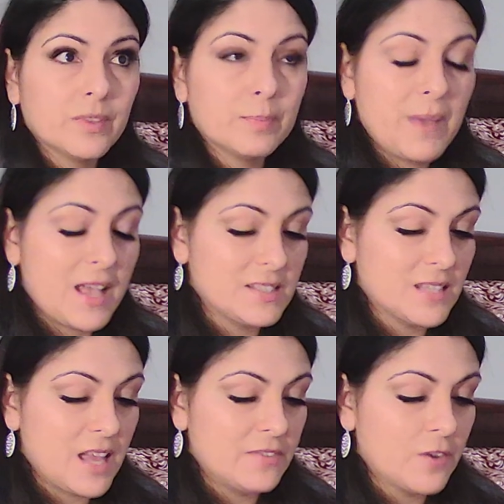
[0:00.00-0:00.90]
past
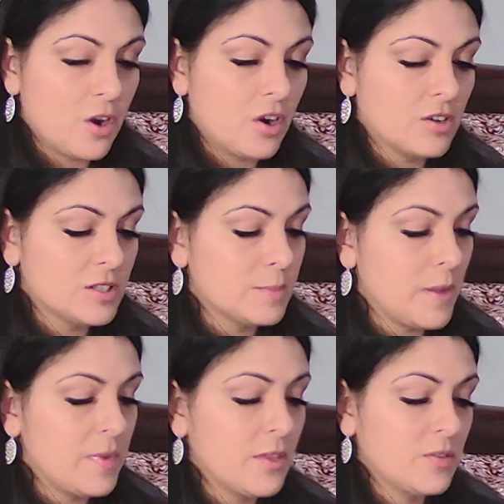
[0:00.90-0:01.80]
life cards.
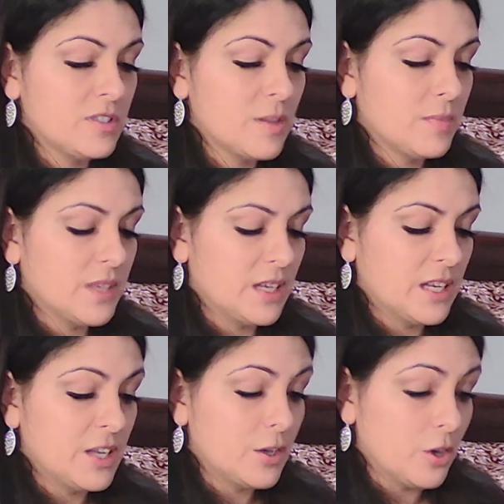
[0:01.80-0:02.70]
Maybe there's something
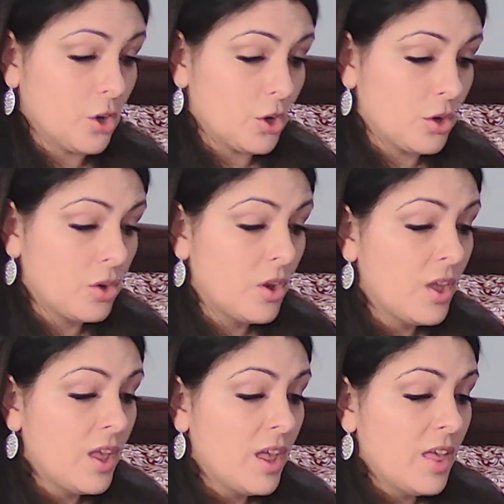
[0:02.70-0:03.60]
here
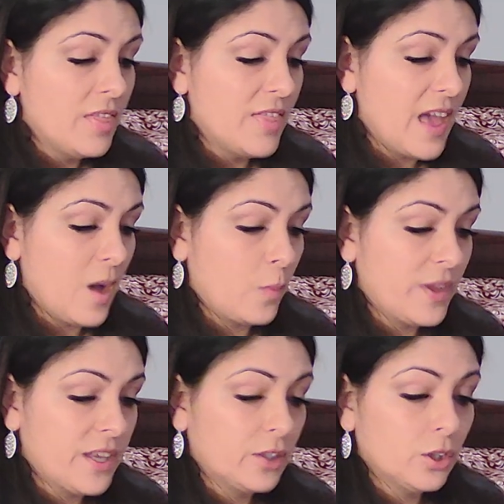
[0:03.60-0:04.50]
that we
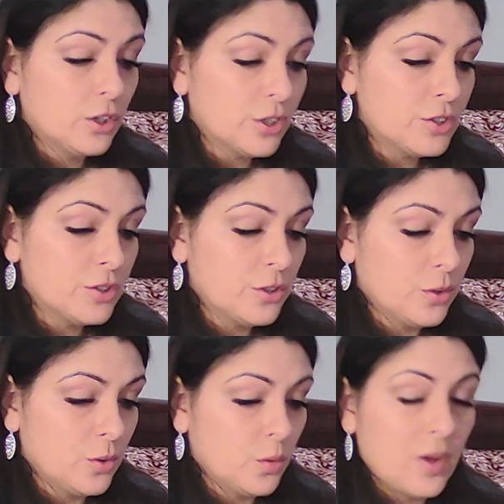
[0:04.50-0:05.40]
can look
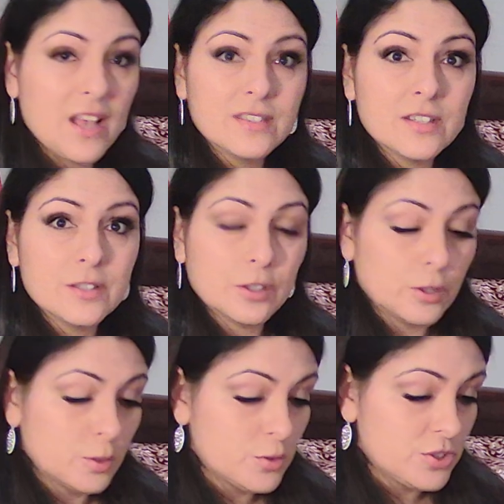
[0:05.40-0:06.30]
to as a
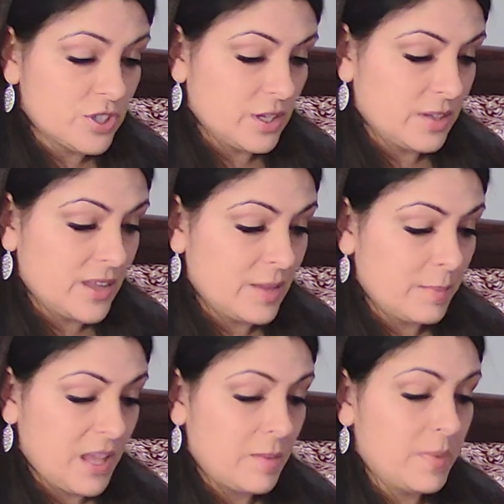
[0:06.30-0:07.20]
solution that
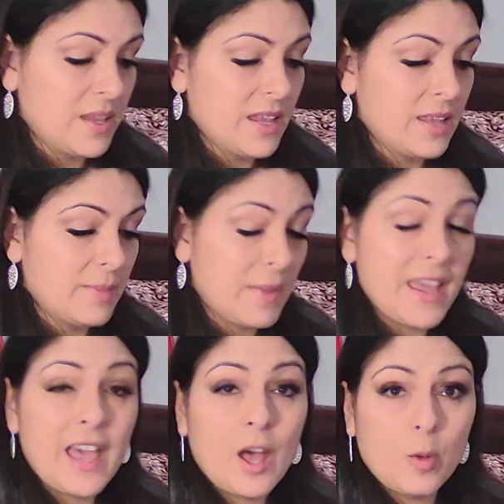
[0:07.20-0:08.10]
it may
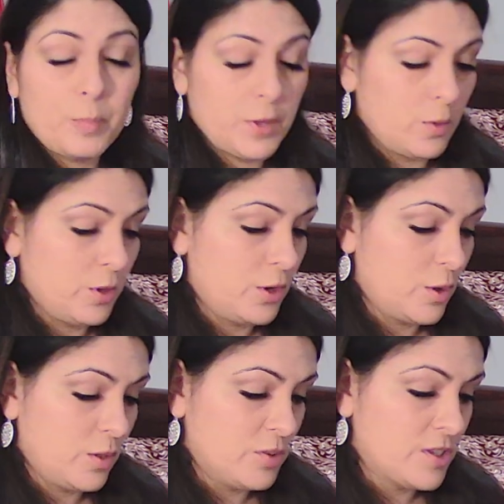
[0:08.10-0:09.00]
help you.
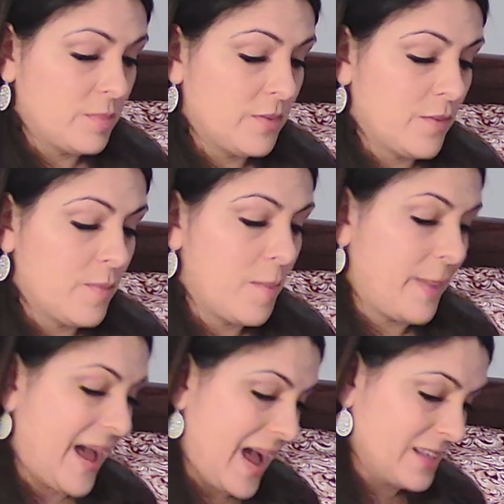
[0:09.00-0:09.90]
There's something from the
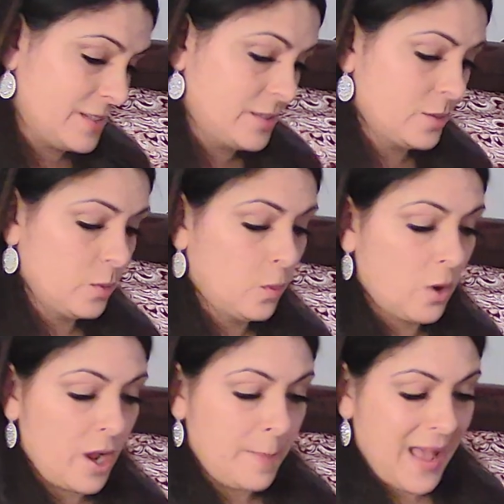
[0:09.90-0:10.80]
past
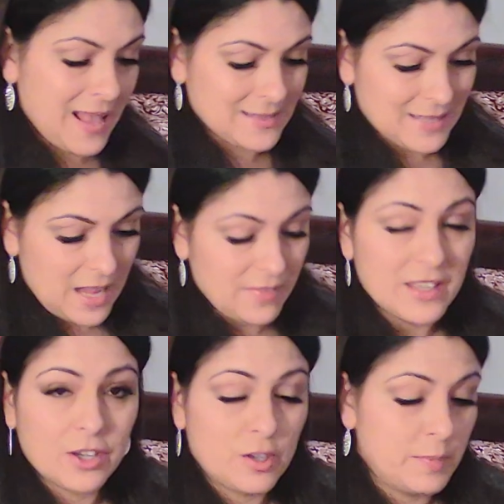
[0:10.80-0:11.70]
or a past life
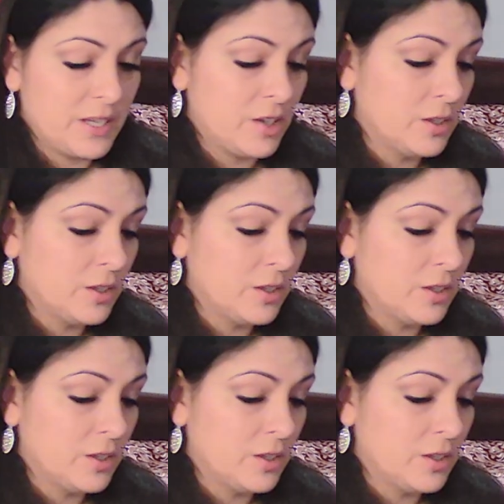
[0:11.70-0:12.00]
that could be